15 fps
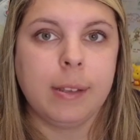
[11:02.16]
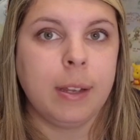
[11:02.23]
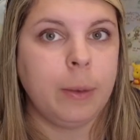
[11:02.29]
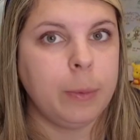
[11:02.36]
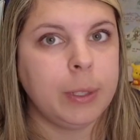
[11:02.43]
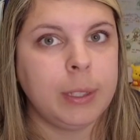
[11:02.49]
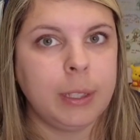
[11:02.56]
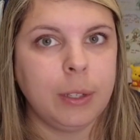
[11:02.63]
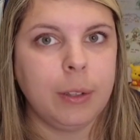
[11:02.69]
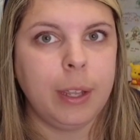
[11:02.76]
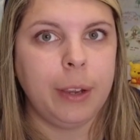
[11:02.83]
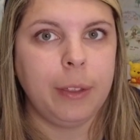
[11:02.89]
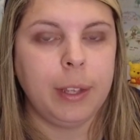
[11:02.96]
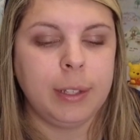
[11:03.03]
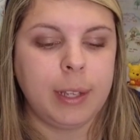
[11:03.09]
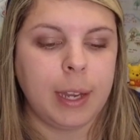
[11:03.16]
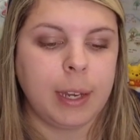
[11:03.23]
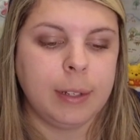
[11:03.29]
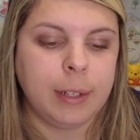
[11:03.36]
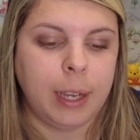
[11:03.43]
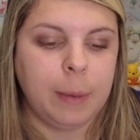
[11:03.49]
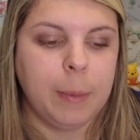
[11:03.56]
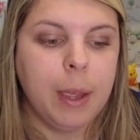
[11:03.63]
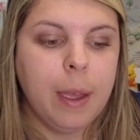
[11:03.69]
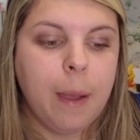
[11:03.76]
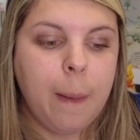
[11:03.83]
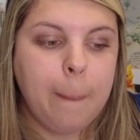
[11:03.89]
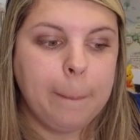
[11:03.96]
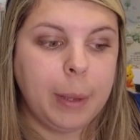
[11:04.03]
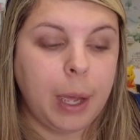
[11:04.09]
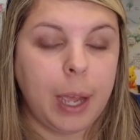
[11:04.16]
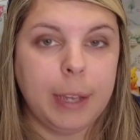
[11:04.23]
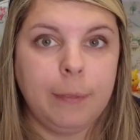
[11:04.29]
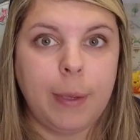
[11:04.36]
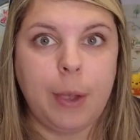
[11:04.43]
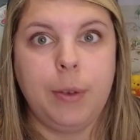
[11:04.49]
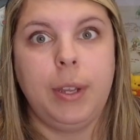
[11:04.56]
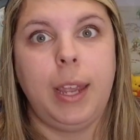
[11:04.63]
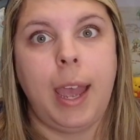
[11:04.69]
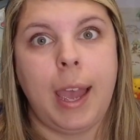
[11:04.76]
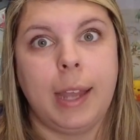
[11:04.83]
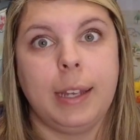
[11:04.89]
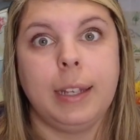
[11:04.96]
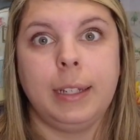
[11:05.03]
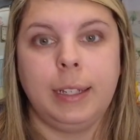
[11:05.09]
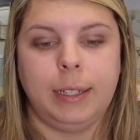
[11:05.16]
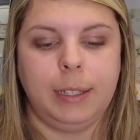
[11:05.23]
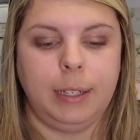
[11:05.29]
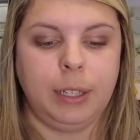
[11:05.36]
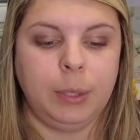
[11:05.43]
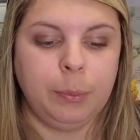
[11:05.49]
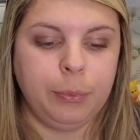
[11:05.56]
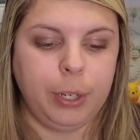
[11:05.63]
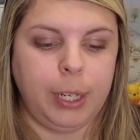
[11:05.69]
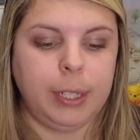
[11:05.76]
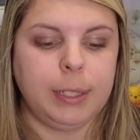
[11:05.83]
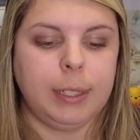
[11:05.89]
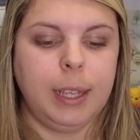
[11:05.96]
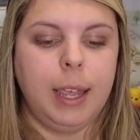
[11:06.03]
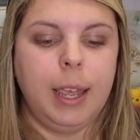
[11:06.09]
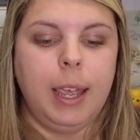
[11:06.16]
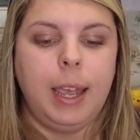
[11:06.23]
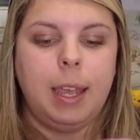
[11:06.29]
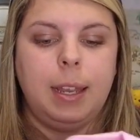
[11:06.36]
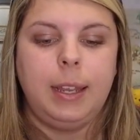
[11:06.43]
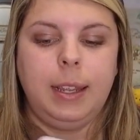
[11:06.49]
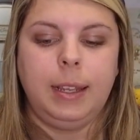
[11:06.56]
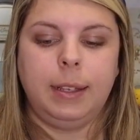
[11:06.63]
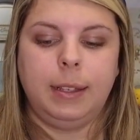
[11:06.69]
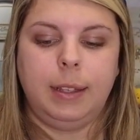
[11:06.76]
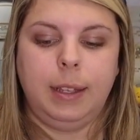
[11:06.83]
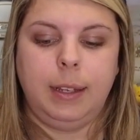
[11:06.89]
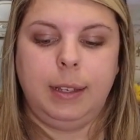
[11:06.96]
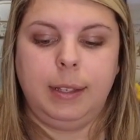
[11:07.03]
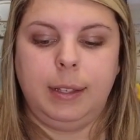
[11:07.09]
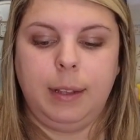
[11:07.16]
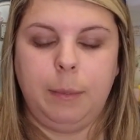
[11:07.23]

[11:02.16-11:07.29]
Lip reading: and it was still there the second time, but I found it at Disney Springs, and it is this